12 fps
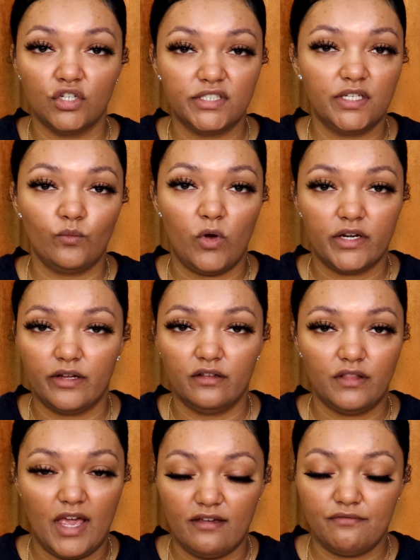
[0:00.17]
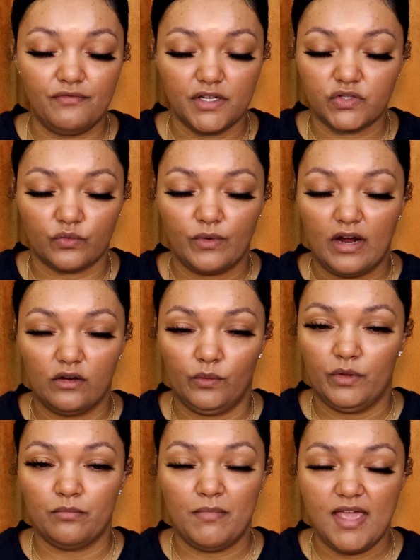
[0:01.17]
girl didn't want to like fuss around
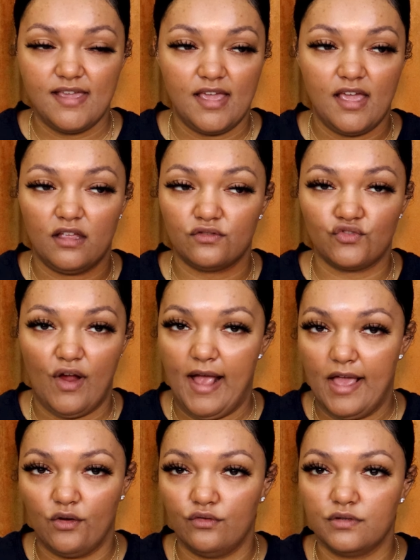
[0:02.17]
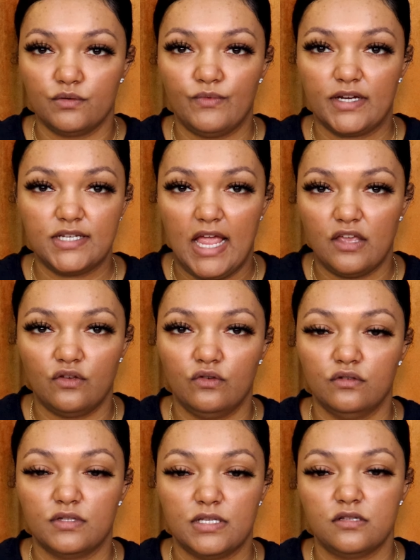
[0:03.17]
with making triangles and rectangles